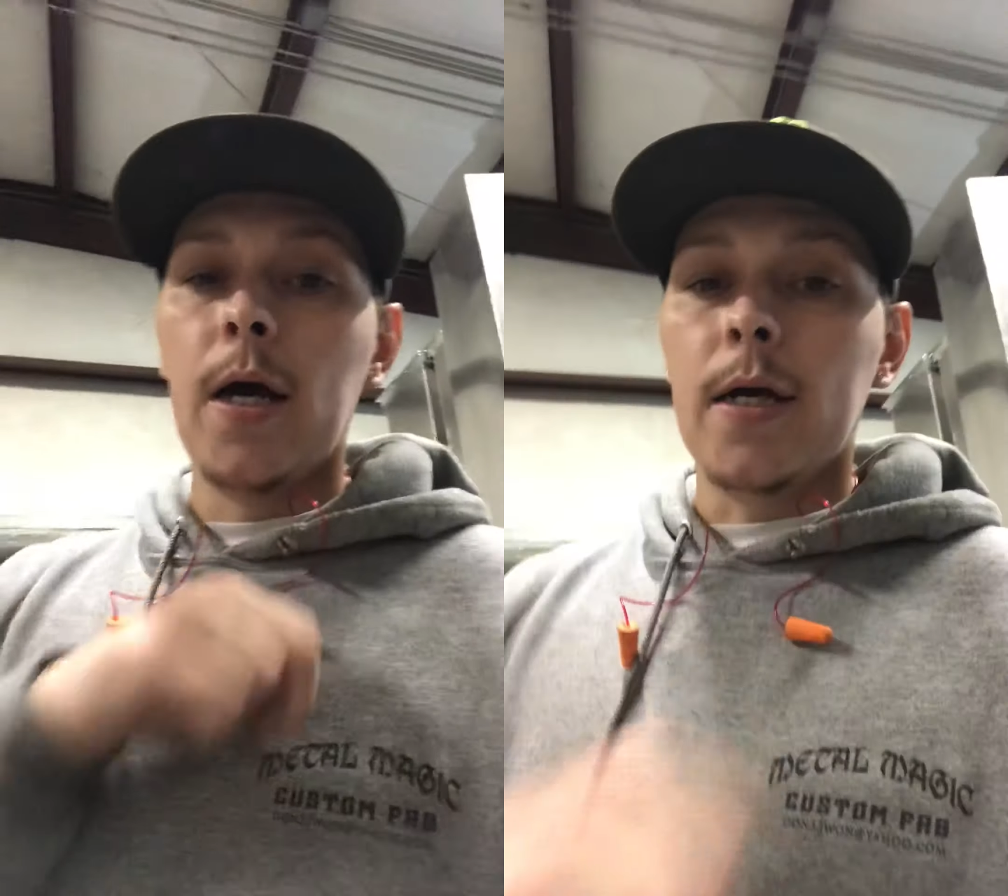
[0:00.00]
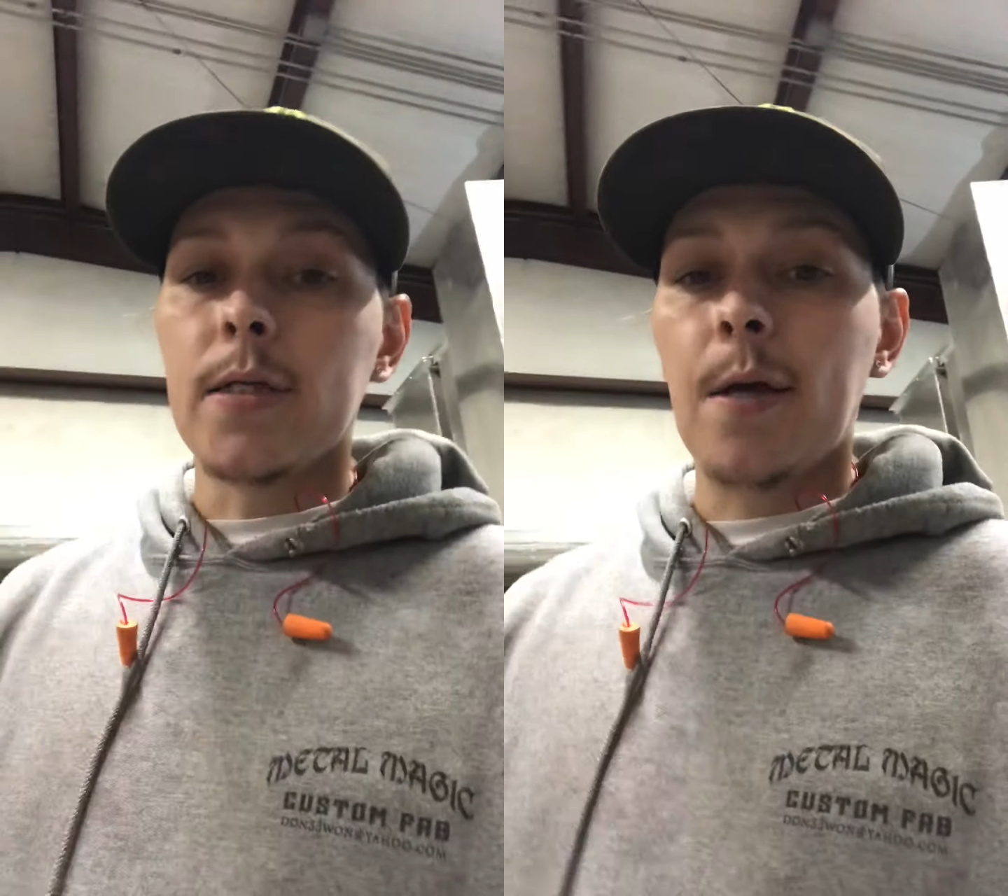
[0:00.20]

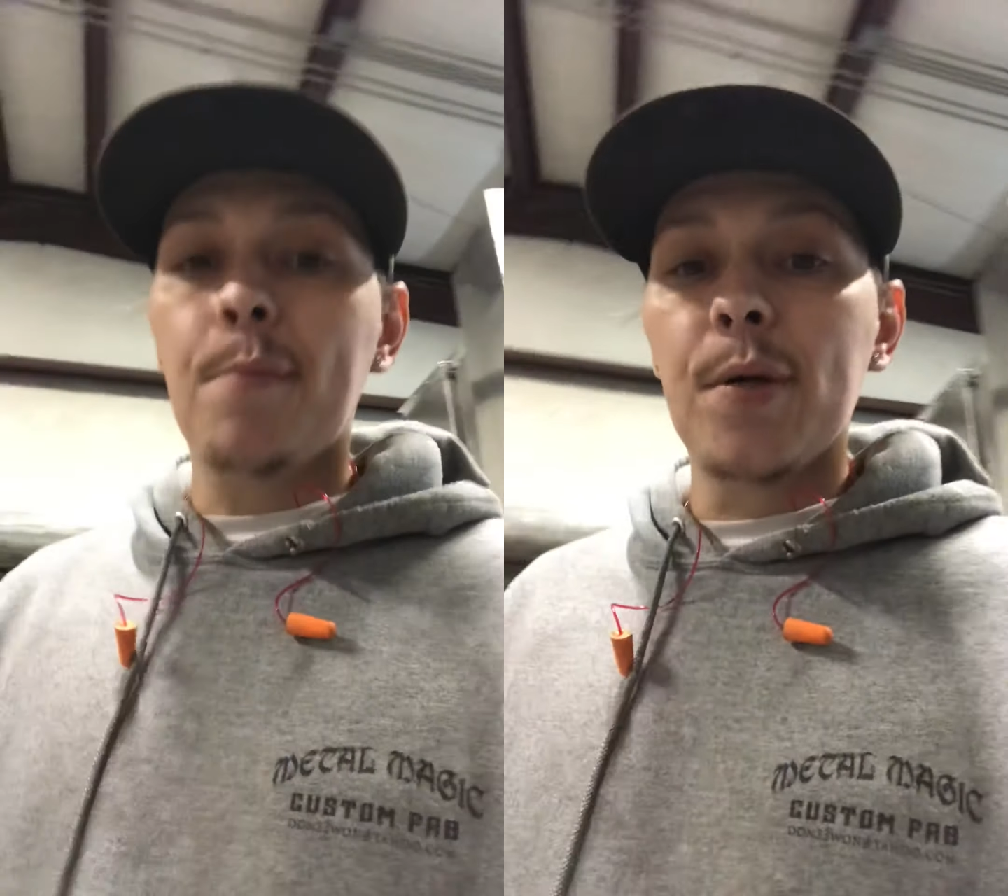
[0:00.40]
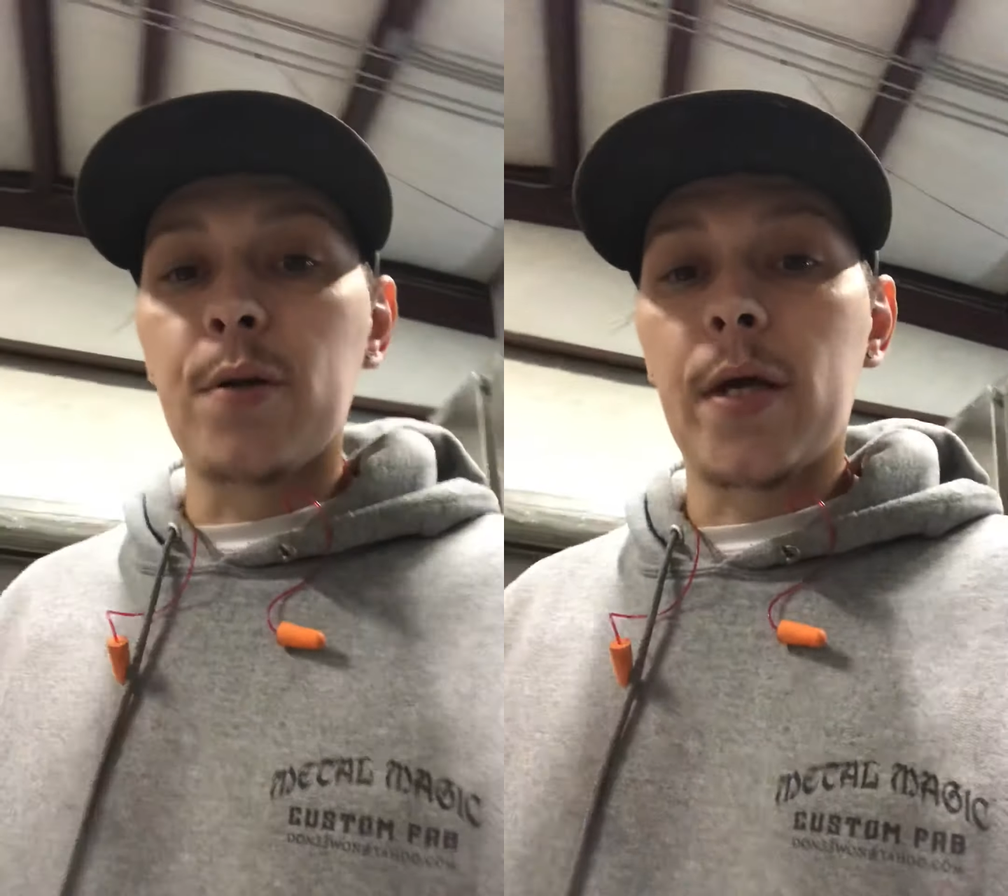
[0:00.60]
is I'm
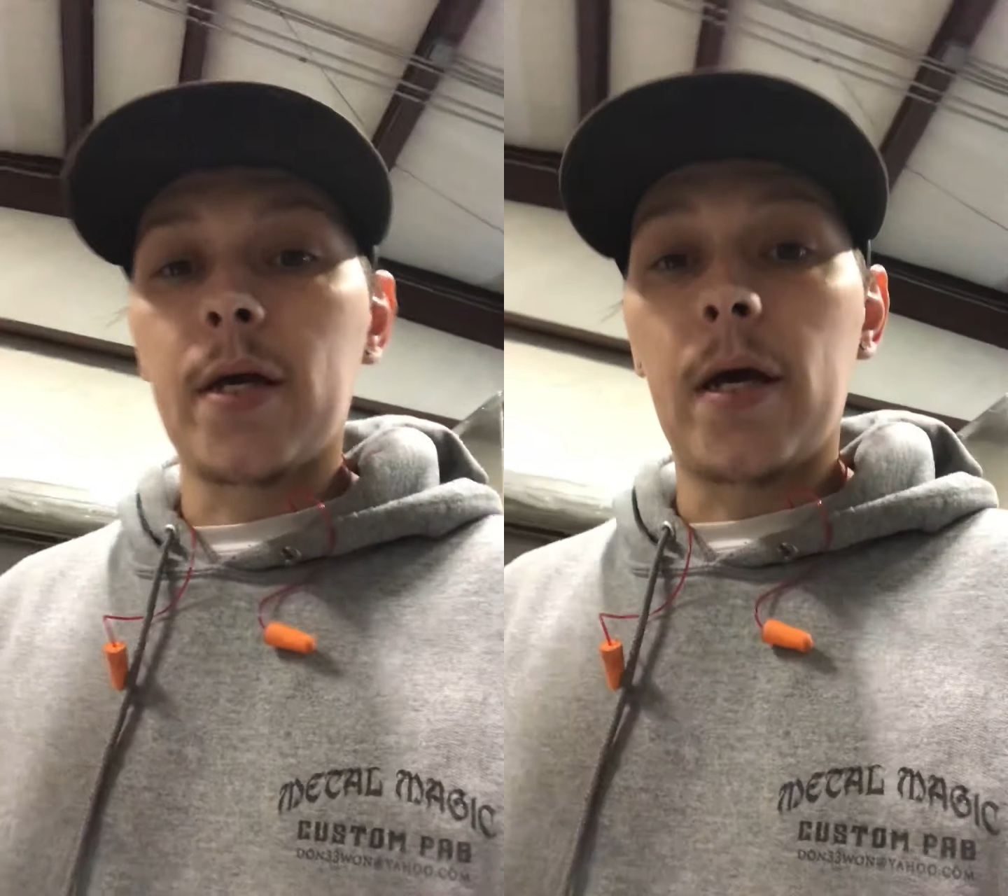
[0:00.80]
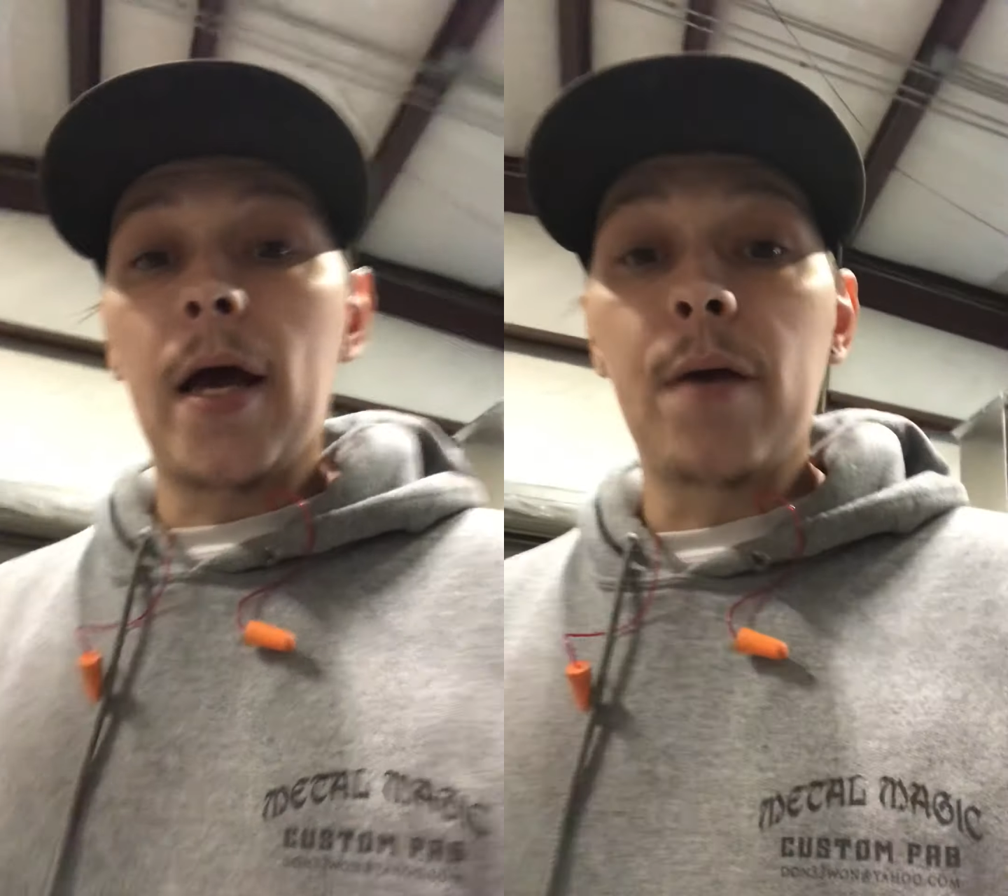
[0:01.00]

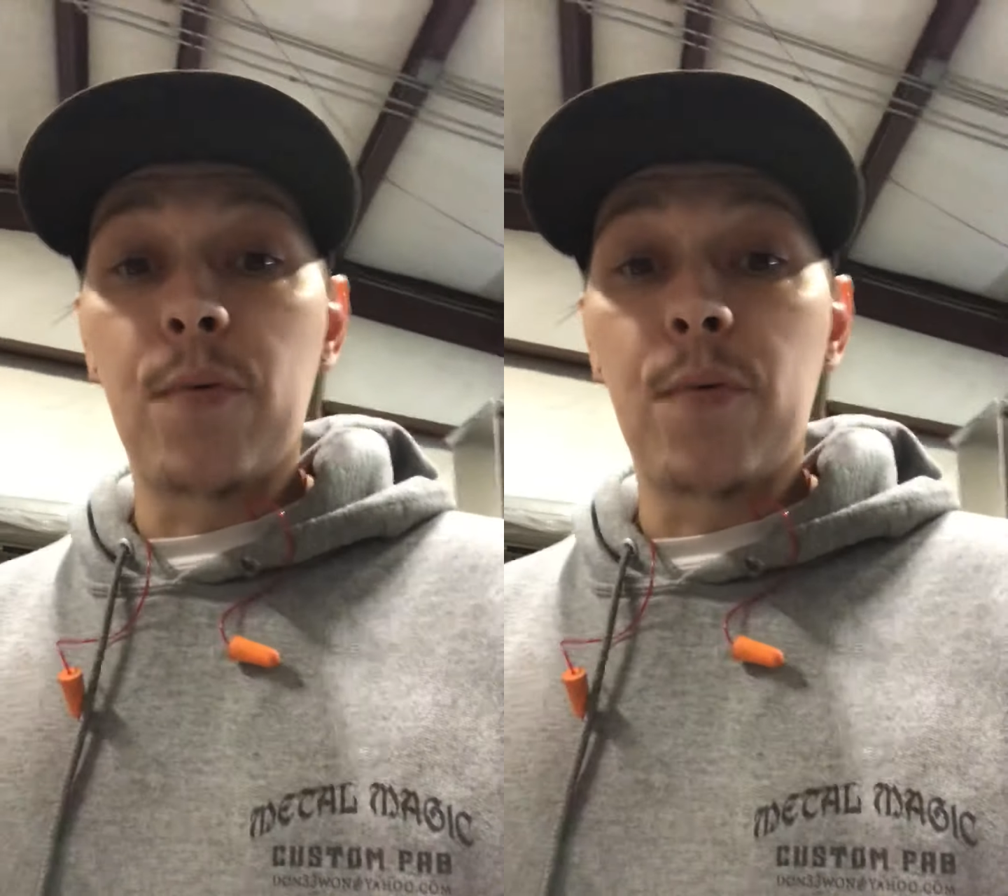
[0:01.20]
building a